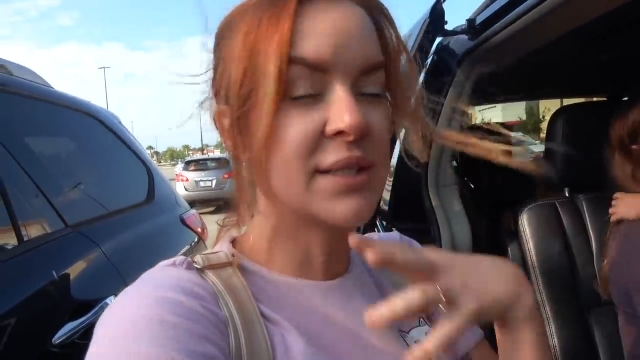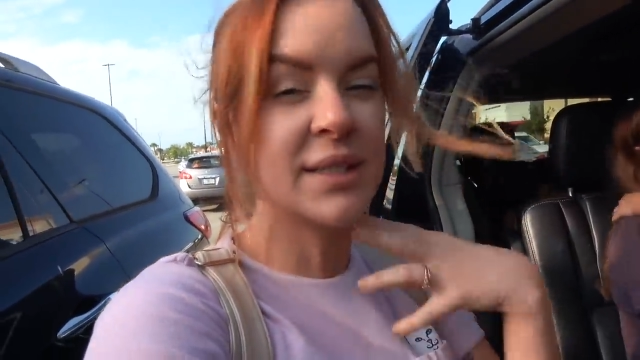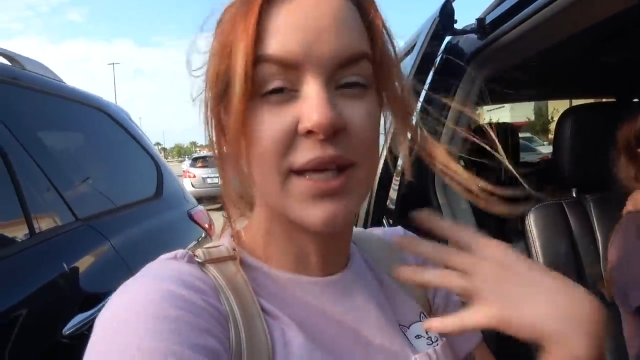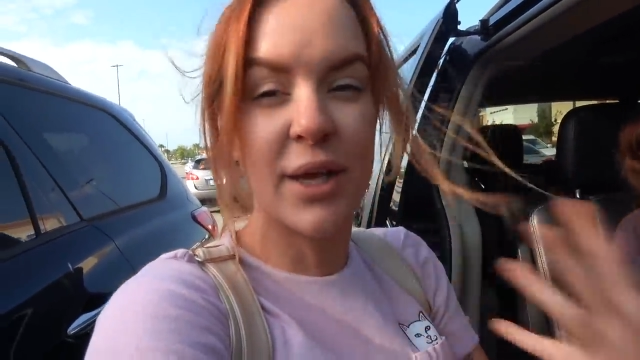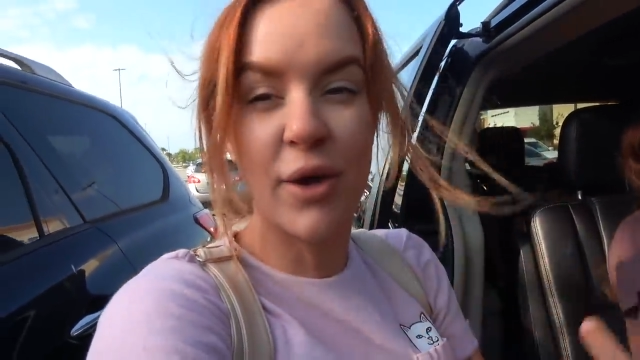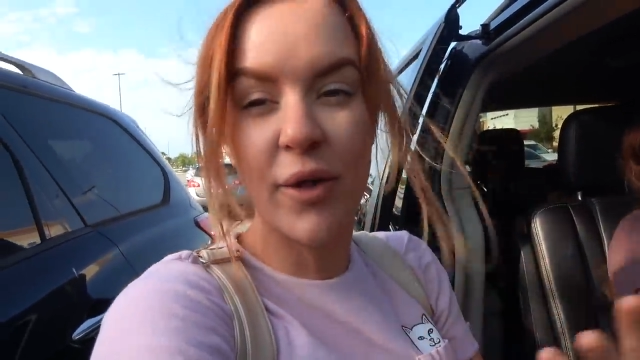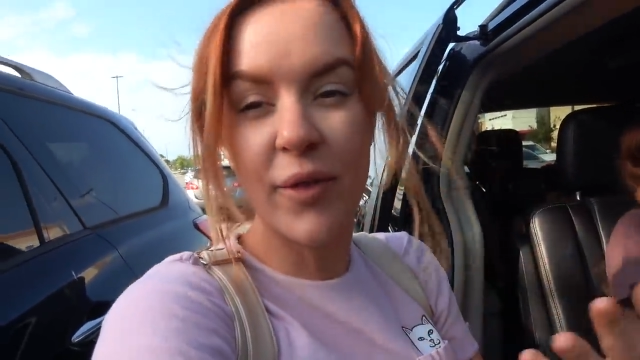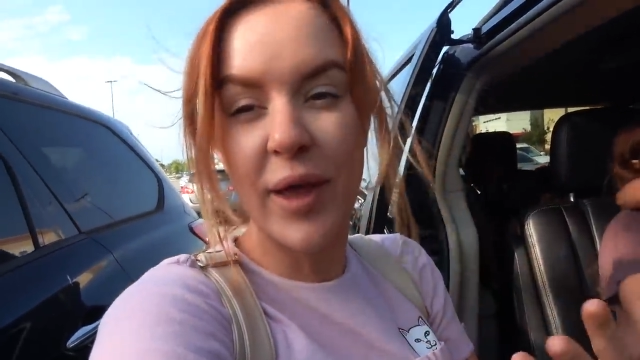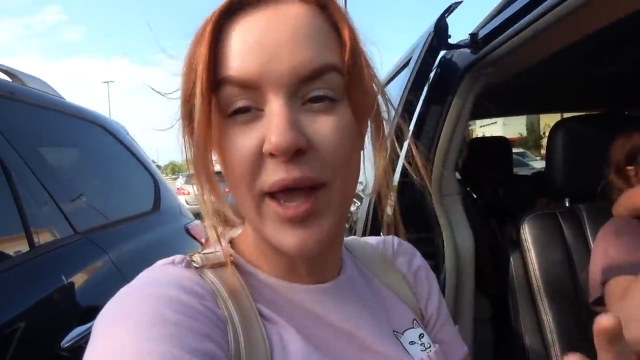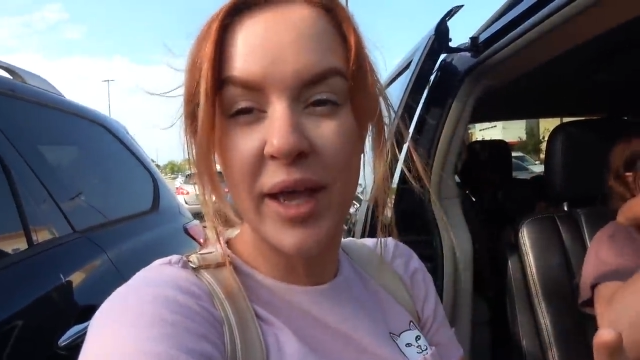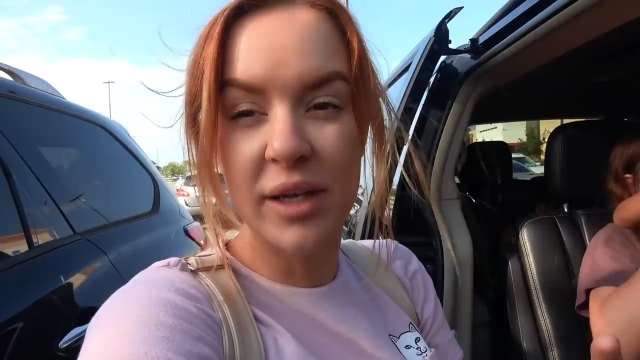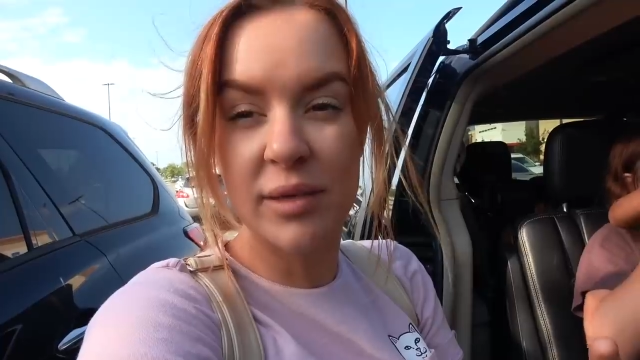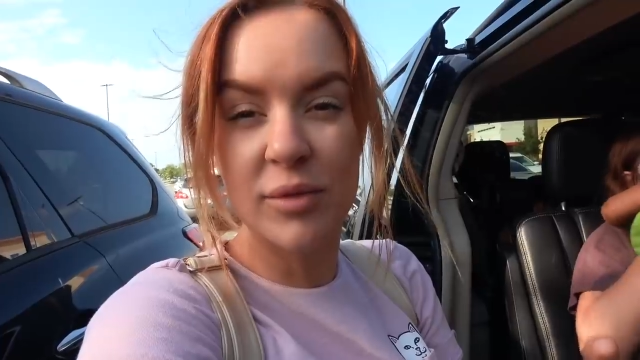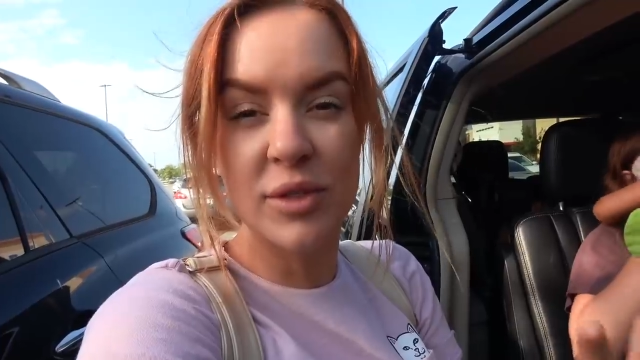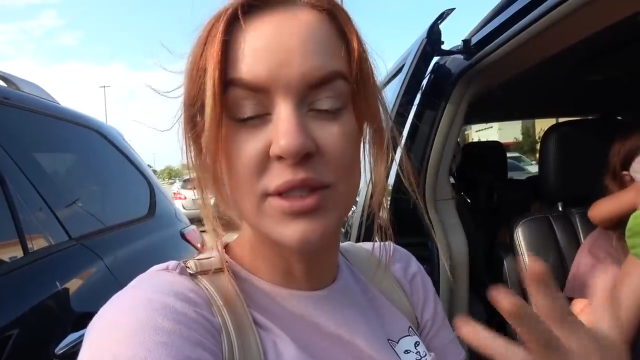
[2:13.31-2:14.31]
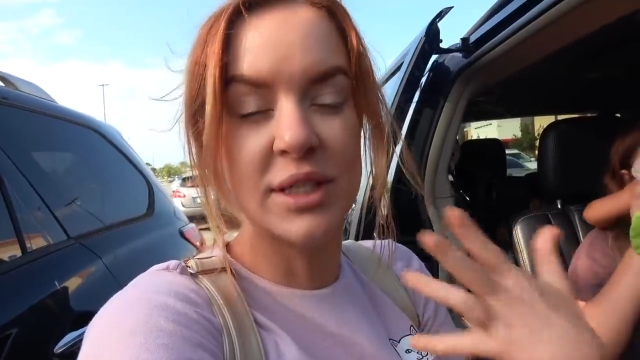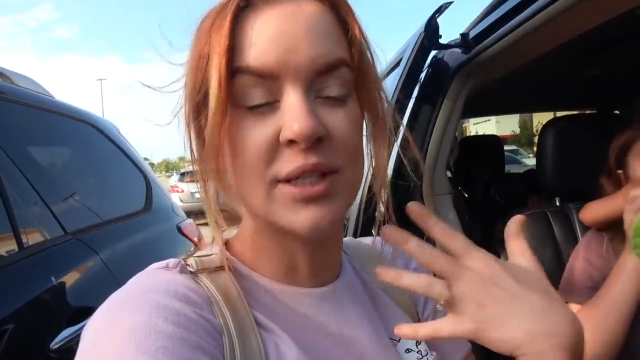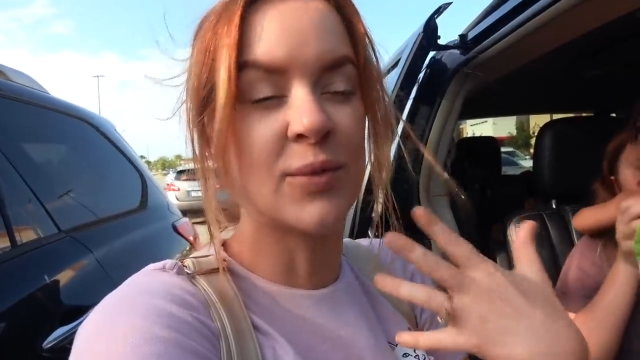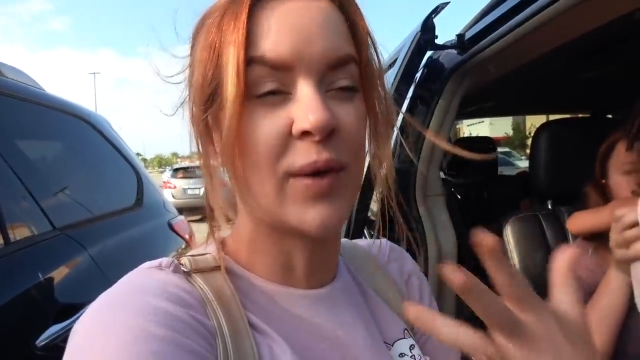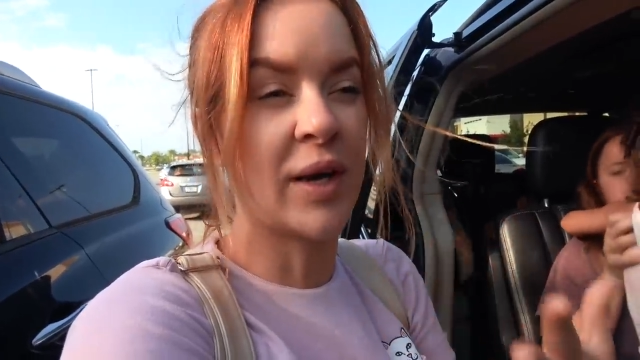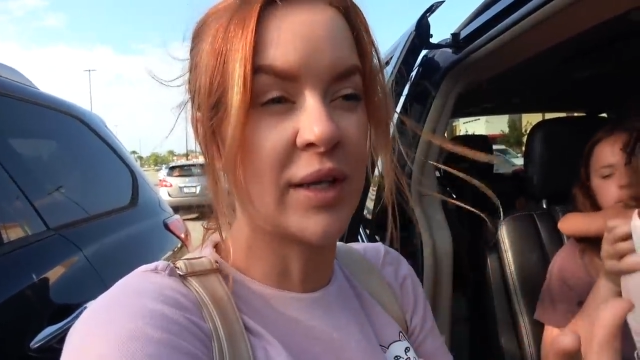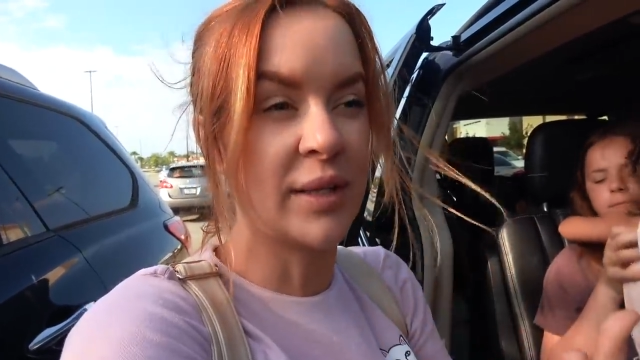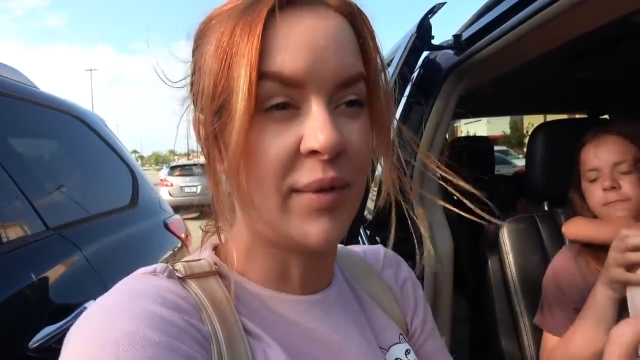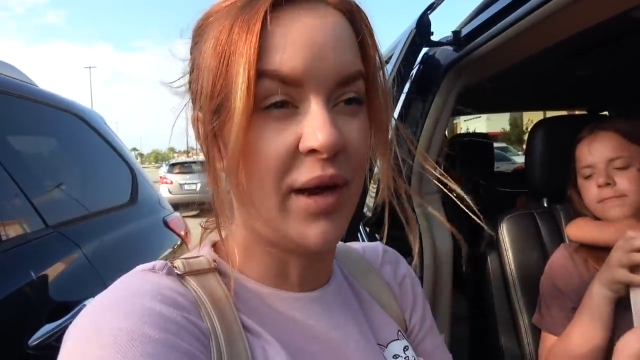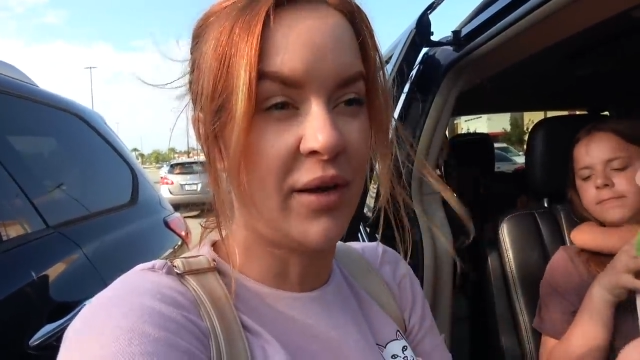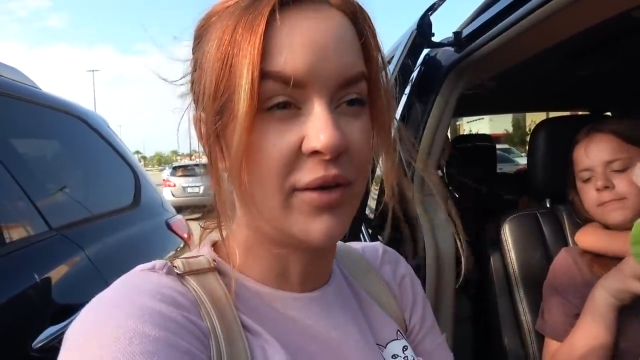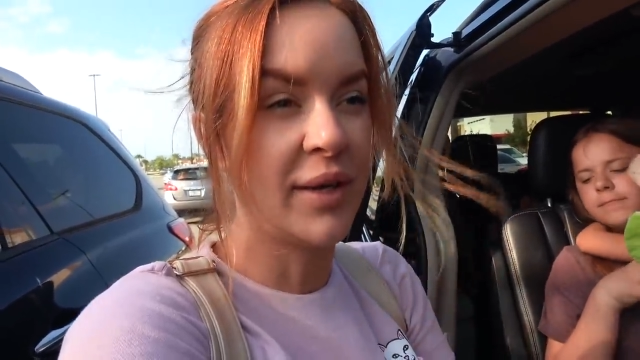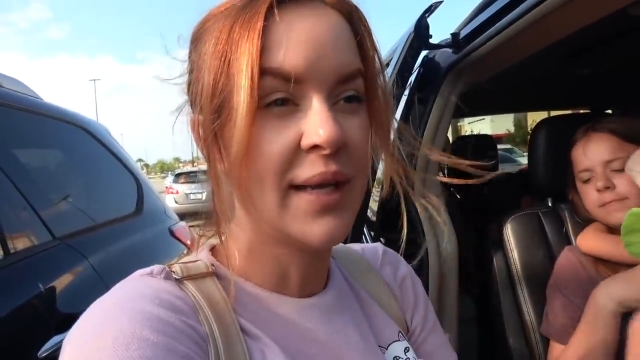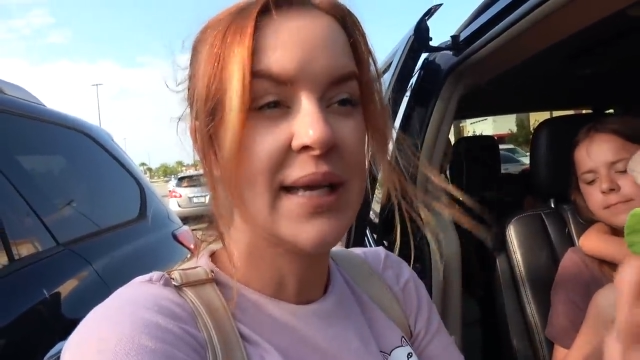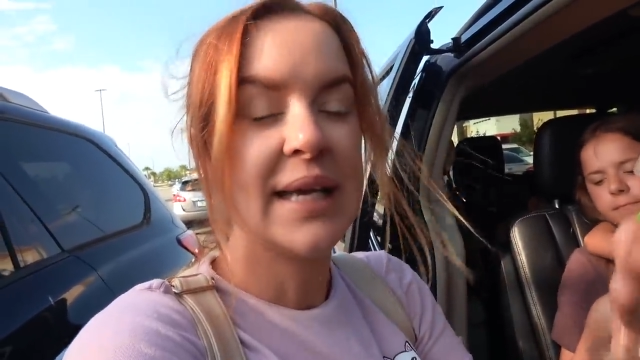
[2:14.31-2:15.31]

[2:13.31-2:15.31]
seeing all the animals, and it's wearing them out.